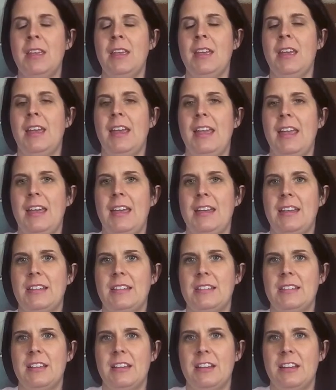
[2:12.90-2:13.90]
And
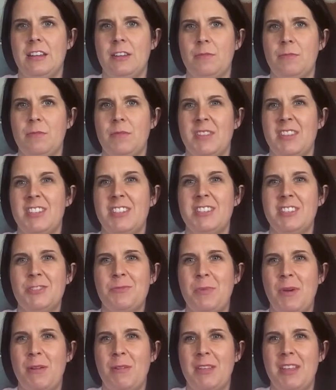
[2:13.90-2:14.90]
um, this is
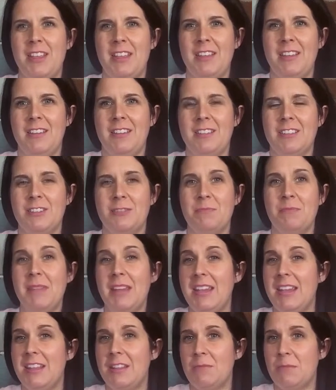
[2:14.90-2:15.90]
probably, to
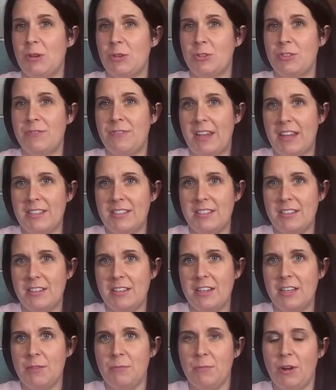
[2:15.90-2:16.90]
me, the most
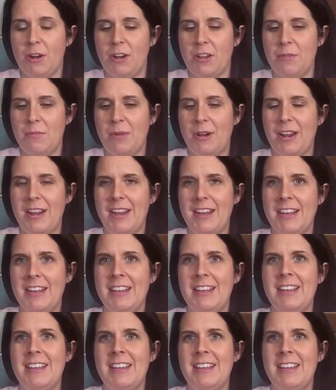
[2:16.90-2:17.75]
fascinating part of the brain.